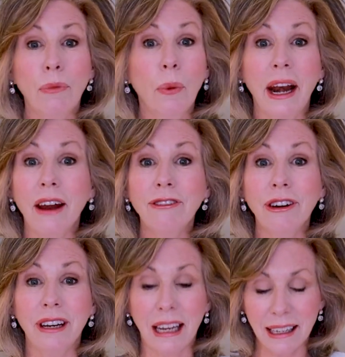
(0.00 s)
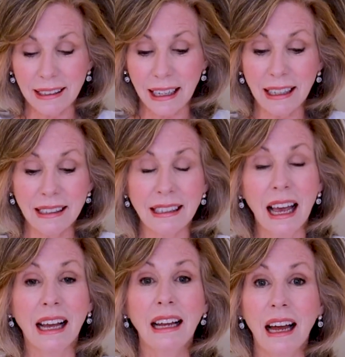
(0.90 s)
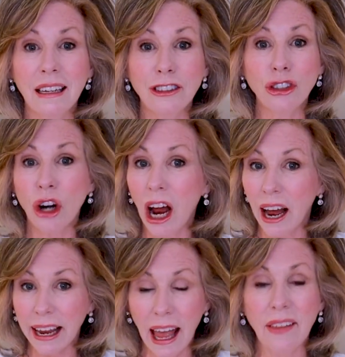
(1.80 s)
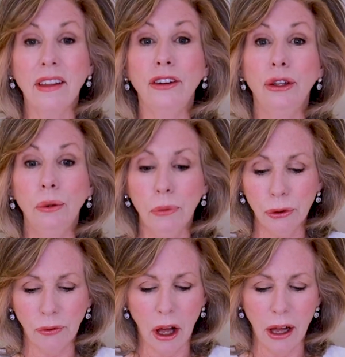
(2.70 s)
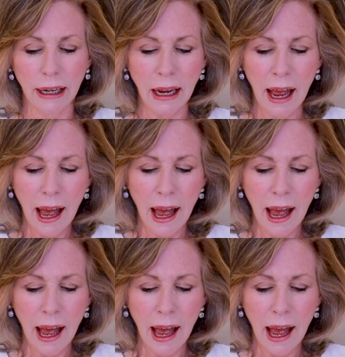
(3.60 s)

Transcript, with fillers: whatever it is, it's cut and dry, and then you move on.